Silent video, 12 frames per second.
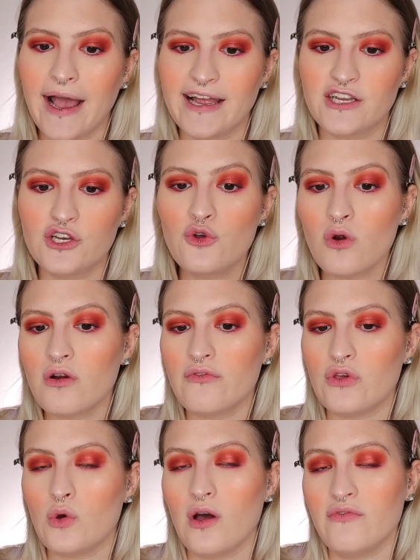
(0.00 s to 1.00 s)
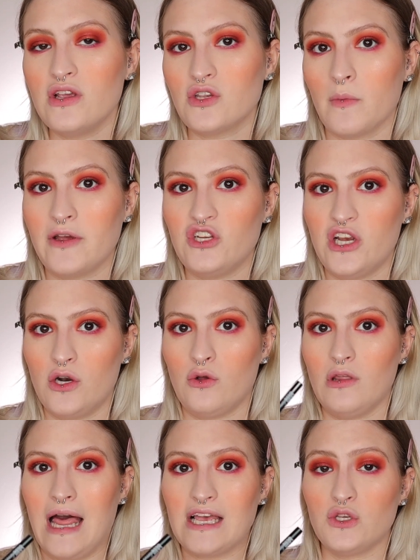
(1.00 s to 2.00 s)
I did do a review of these on my
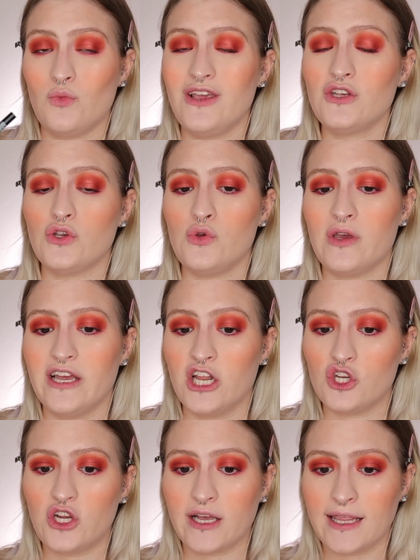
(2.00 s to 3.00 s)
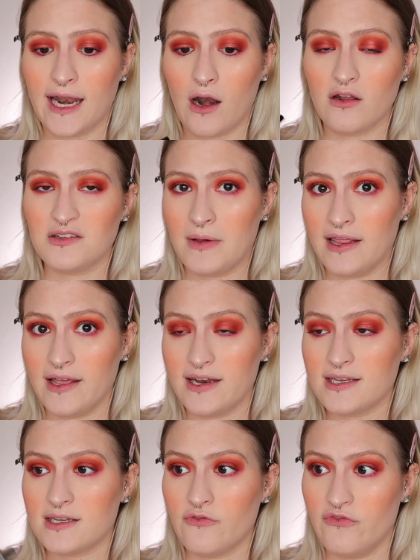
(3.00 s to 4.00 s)
channel last week, so you can check that out as my
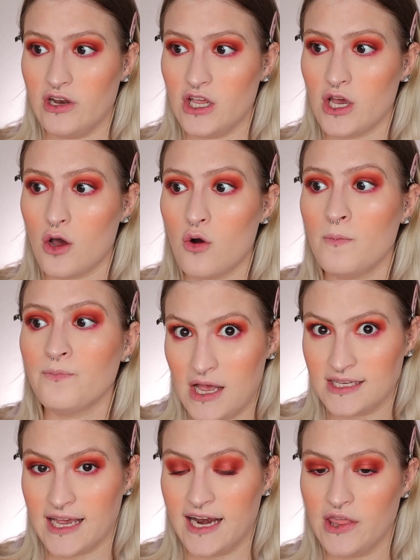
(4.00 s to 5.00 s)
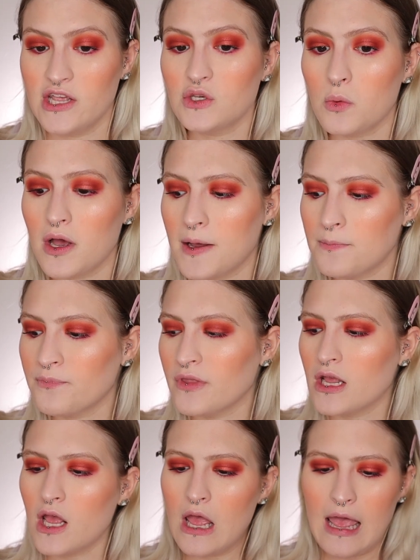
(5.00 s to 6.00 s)
latest video aside of this one.
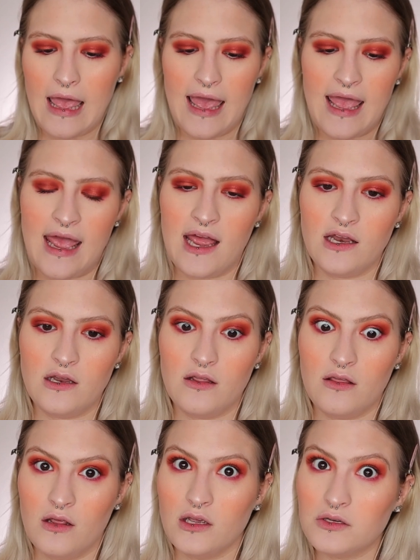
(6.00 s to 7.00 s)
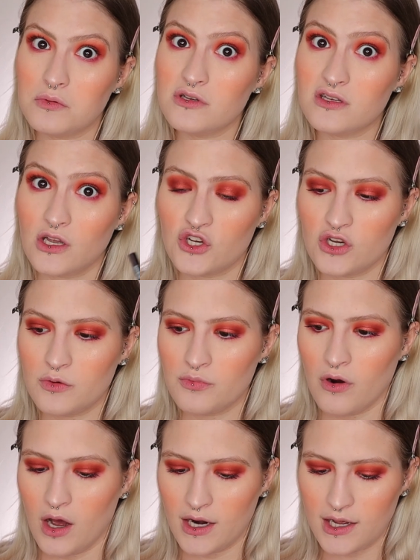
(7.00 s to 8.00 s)
And this was such a good
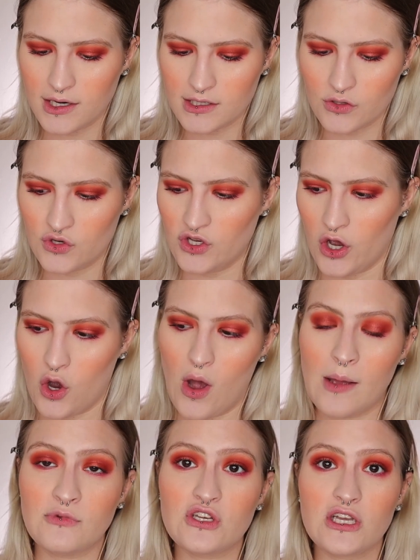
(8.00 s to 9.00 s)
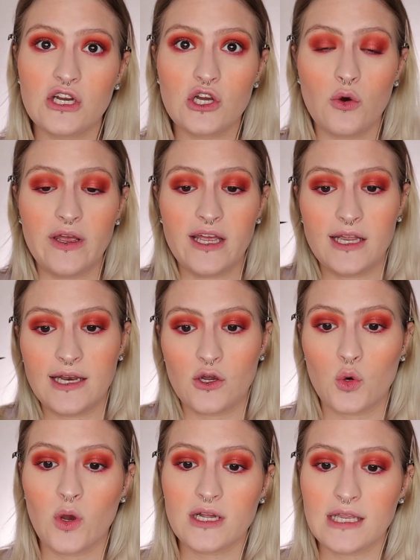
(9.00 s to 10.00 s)
product, so I'm just going to go in,
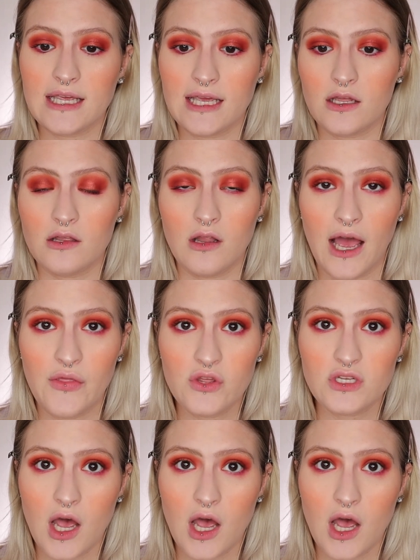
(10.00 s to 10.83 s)
quickly line the